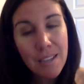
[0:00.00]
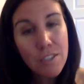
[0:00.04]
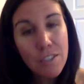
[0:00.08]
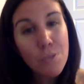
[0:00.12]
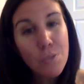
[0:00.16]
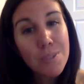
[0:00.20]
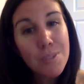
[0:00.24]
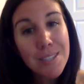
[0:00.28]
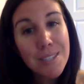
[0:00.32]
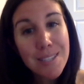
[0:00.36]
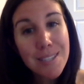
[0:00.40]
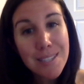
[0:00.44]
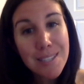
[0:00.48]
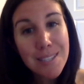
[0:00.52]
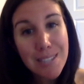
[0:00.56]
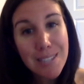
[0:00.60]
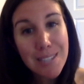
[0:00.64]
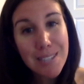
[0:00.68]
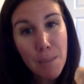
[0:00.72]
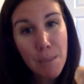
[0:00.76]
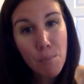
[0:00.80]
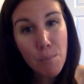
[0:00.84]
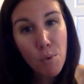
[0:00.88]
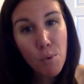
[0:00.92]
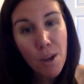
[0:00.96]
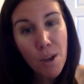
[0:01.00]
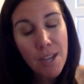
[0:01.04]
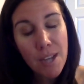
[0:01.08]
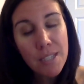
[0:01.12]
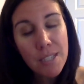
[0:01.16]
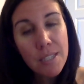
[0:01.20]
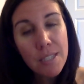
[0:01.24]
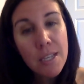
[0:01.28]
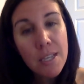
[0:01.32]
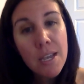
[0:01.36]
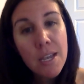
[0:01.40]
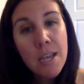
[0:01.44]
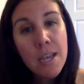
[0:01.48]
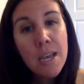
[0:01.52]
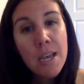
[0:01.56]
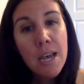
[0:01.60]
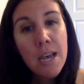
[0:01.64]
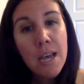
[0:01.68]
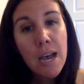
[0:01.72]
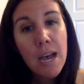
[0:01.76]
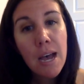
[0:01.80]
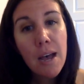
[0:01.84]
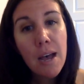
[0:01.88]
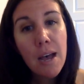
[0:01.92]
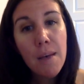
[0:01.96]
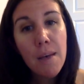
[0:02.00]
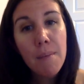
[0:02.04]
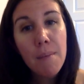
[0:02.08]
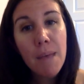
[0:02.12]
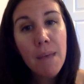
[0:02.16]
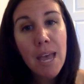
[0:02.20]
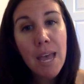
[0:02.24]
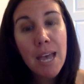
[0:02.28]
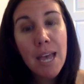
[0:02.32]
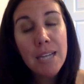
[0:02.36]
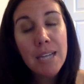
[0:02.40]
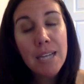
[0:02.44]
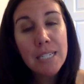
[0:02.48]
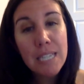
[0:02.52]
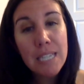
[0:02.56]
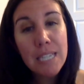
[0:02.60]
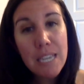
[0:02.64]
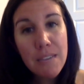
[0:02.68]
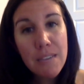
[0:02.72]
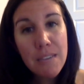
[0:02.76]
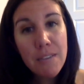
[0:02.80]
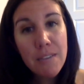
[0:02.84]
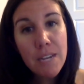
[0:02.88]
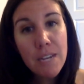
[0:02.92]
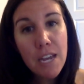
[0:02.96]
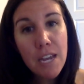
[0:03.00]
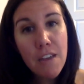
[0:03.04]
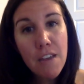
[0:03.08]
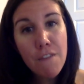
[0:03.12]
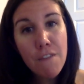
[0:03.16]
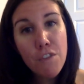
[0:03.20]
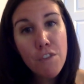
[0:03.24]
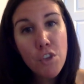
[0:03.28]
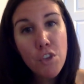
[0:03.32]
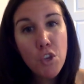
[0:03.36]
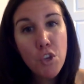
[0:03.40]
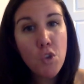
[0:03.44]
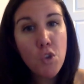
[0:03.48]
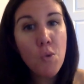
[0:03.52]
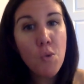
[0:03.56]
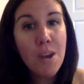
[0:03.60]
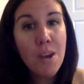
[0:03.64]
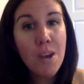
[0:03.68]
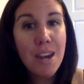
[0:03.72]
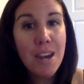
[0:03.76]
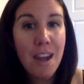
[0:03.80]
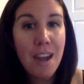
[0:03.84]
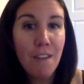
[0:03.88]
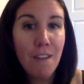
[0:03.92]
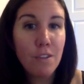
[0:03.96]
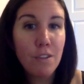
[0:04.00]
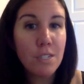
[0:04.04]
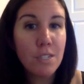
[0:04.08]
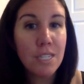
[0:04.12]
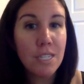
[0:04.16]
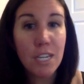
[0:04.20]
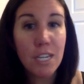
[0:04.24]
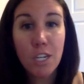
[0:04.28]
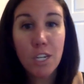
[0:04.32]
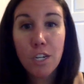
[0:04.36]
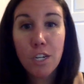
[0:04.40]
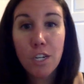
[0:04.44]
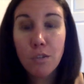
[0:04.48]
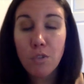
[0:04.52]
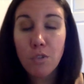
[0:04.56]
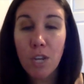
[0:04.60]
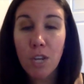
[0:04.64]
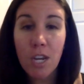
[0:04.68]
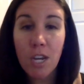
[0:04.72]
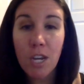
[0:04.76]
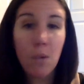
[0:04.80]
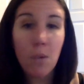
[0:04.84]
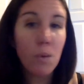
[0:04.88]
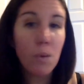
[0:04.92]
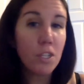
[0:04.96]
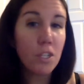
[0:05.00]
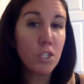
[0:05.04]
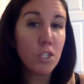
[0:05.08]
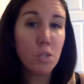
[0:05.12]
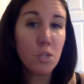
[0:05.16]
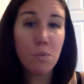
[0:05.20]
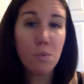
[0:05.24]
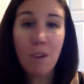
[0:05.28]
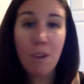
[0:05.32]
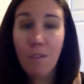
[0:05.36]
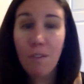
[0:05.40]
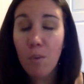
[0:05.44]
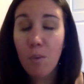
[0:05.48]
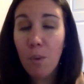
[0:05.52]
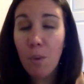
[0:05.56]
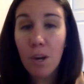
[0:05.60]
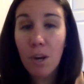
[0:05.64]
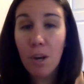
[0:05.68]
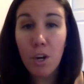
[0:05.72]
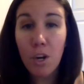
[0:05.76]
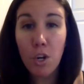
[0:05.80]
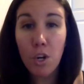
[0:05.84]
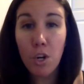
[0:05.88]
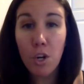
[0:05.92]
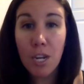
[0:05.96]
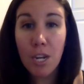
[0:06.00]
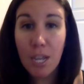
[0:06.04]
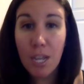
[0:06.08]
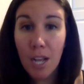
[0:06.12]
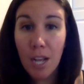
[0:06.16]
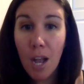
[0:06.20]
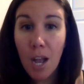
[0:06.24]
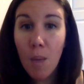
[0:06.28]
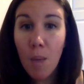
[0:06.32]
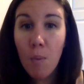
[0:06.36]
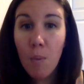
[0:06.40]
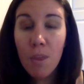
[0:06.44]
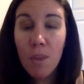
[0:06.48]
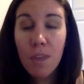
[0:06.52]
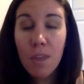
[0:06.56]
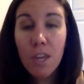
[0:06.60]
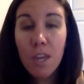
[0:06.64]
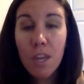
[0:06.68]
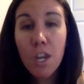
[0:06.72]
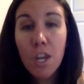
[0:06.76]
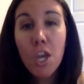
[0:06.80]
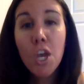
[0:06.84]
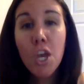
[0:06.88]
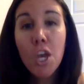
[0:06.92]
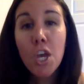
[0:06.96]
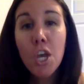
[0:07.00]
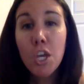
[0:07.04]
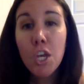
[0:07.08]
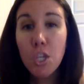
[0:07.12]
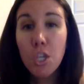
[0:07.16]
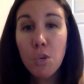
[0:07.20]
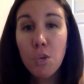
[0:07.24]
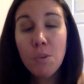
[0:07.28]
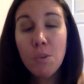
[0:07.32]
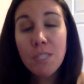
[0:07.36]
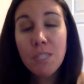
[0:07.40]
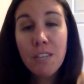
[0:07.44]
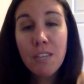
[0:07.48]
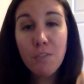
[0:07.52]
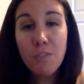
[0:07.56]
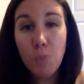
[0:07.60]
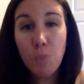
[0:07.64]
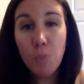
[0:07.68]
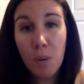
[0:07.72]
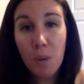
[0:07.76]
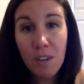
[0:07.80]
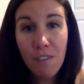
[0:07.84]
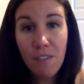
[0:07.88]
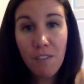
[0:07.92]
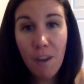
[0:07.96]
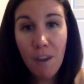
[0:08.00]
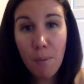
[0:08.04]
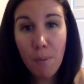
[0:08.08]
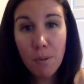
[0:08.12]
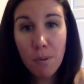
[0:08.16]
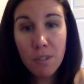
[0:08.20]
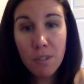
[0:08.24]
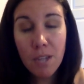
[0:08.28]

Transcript: So it's the same price. And even if you never decide to coach anyone, so you never want to earn income with it, you will save 25%.